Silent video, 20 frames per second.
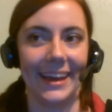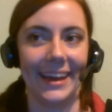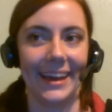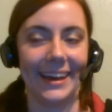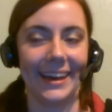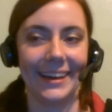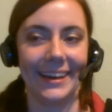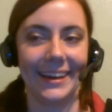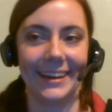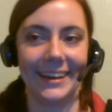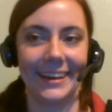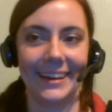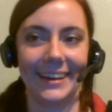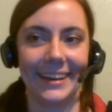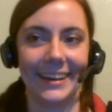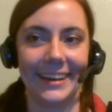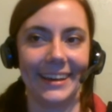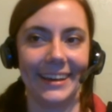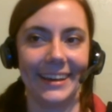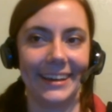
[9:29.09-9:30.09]

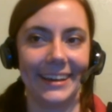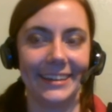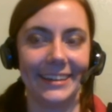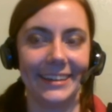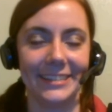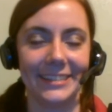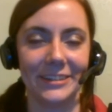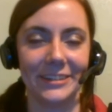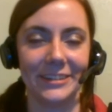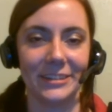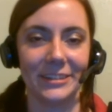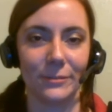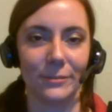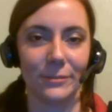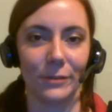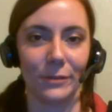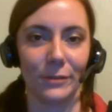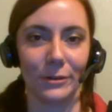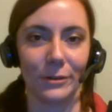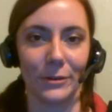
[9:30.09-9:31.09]
Nazir does a
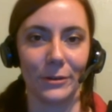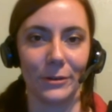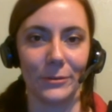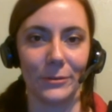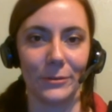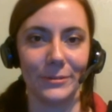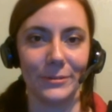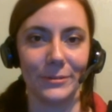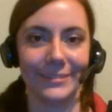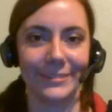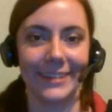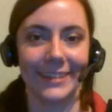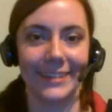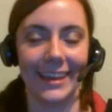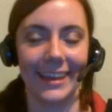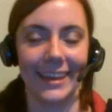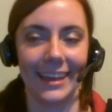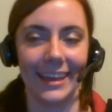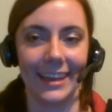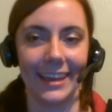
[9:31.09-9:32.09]
frontal cone
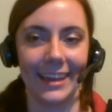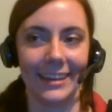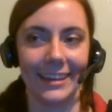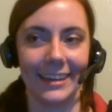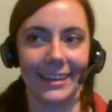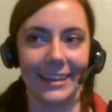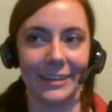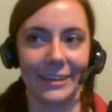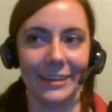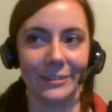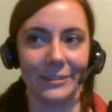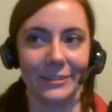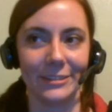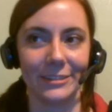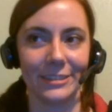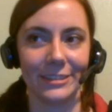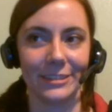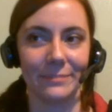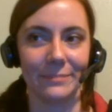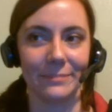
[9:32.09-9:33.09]
and
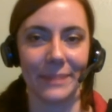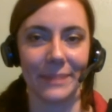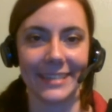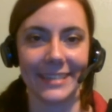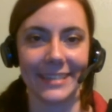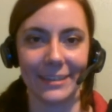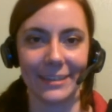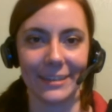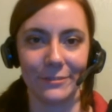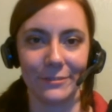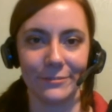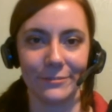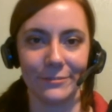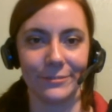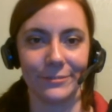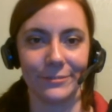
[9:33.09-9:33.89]
kills myself,